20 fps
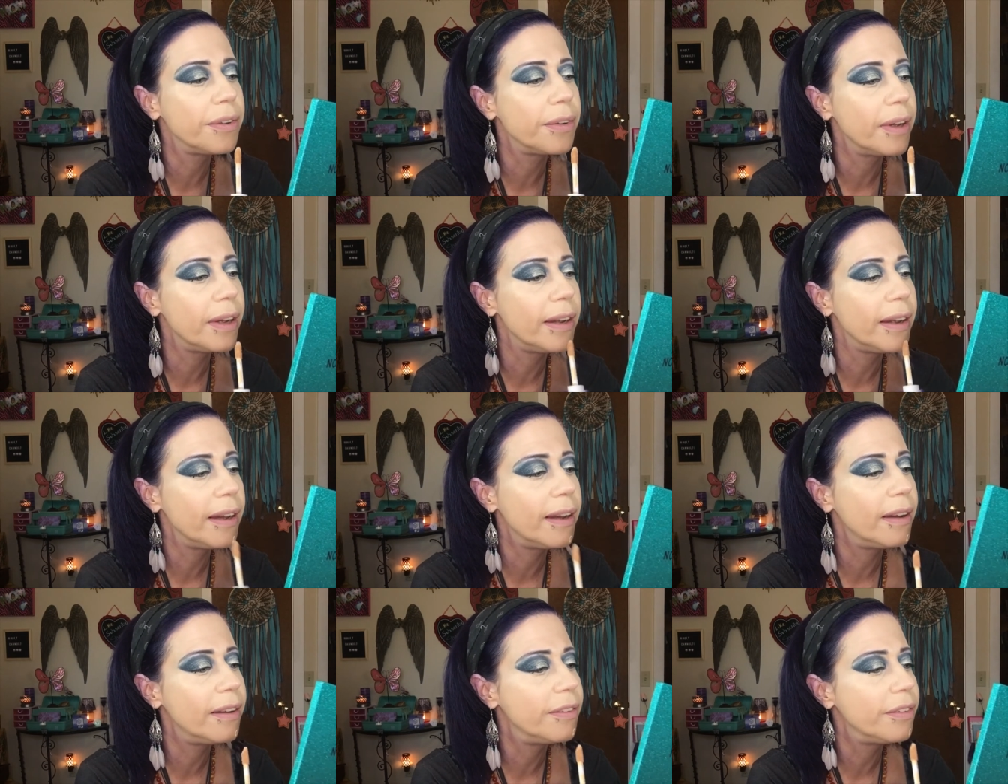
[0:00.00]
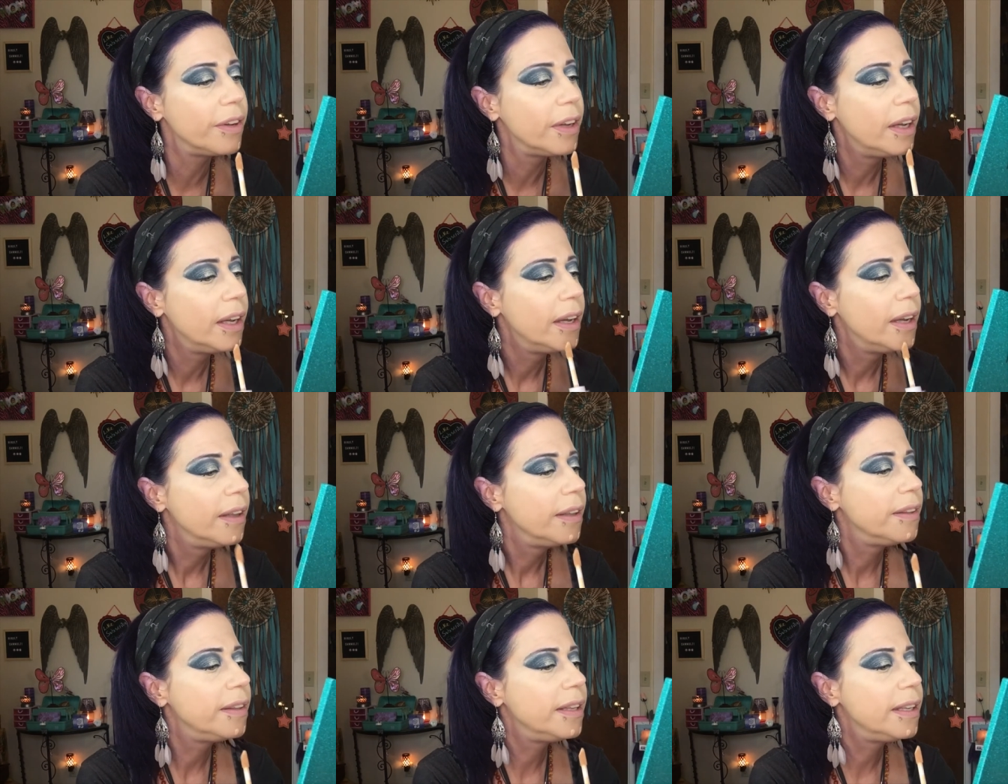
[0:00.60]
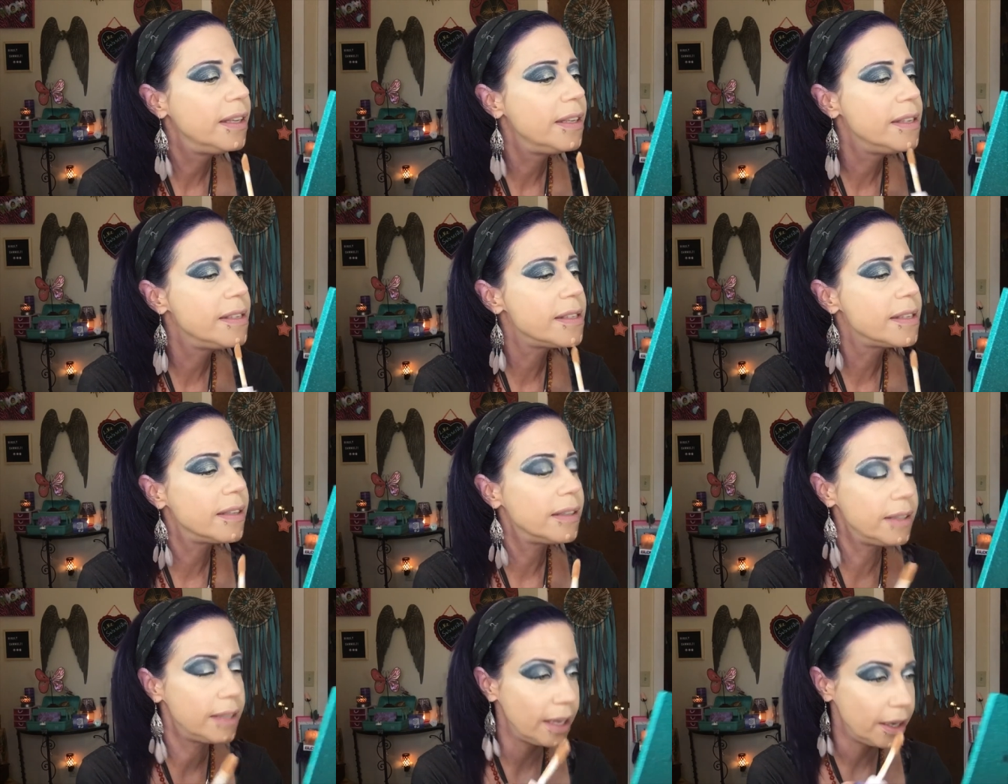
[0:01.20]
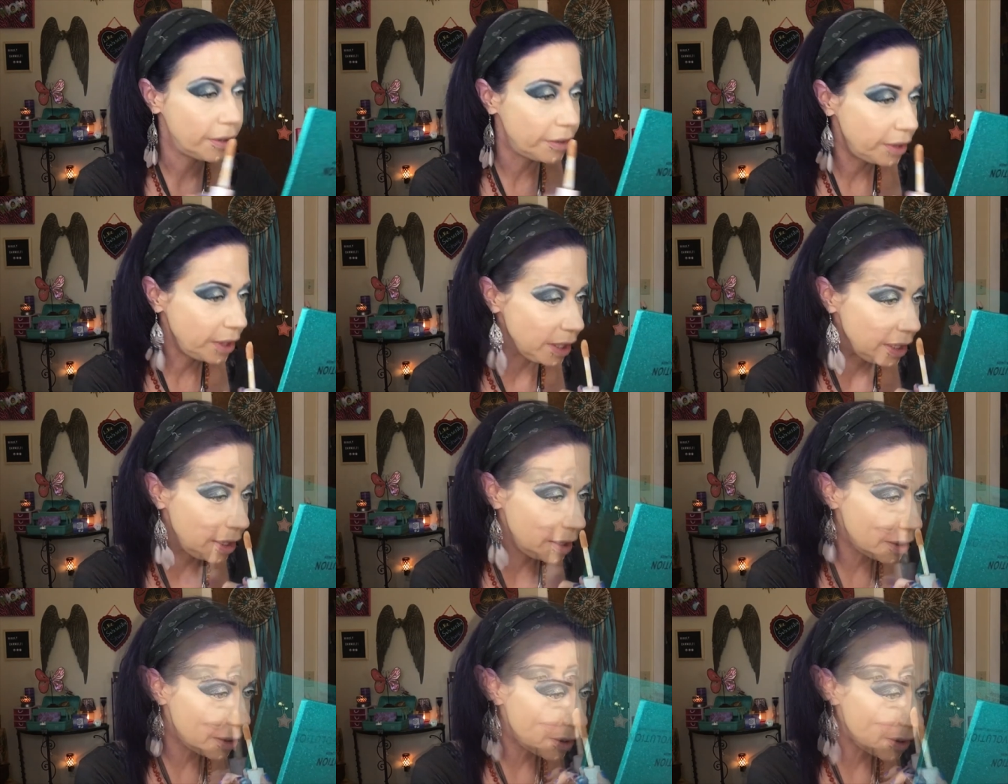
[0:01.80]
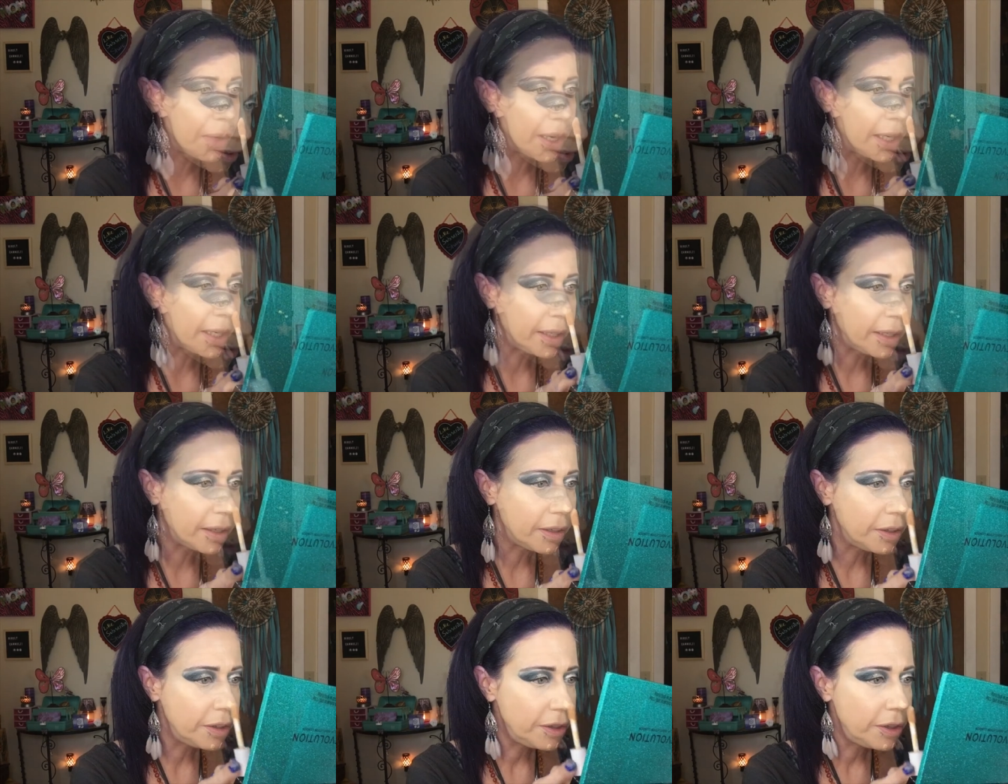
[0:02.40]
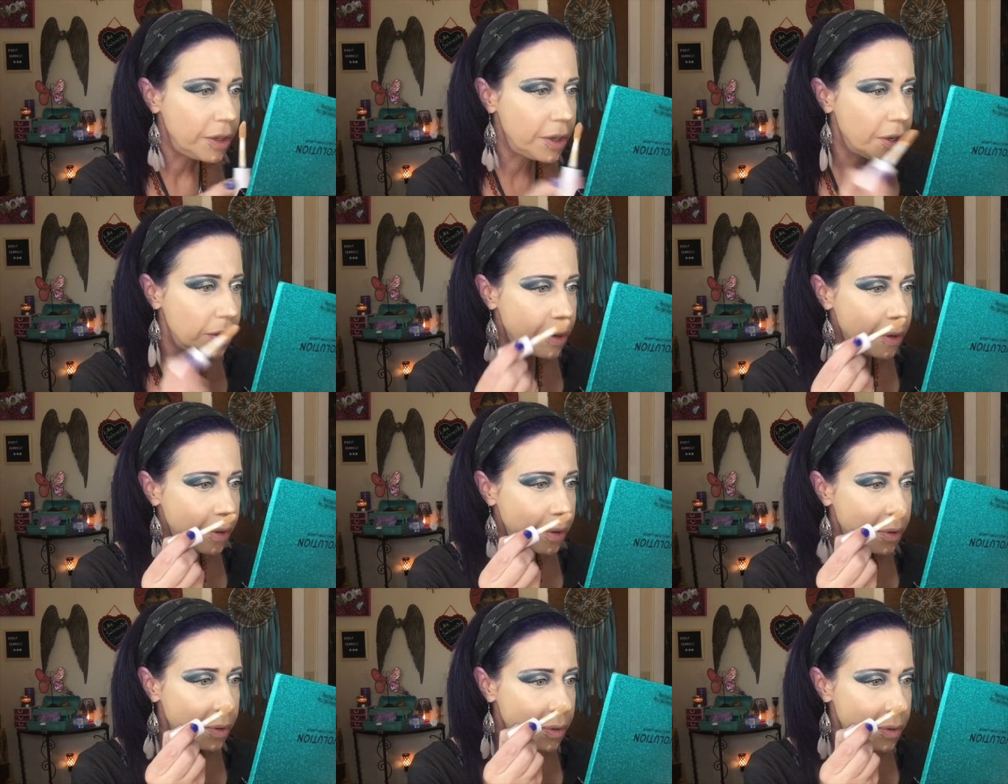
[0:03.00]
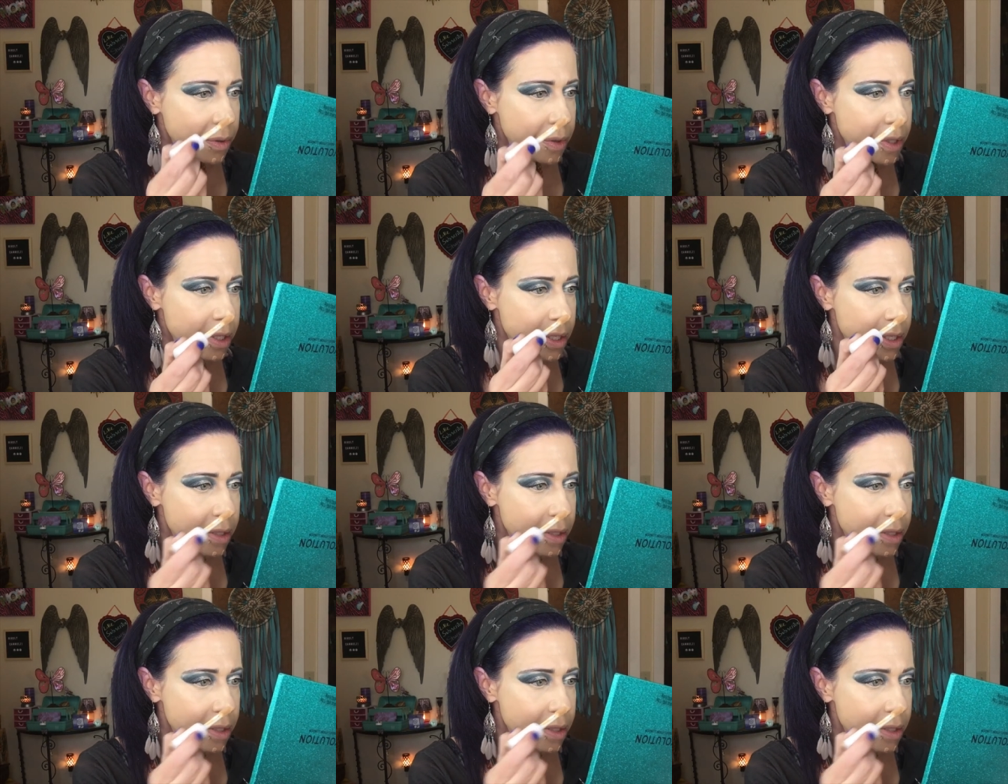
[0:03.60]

So I have these down here, my nose,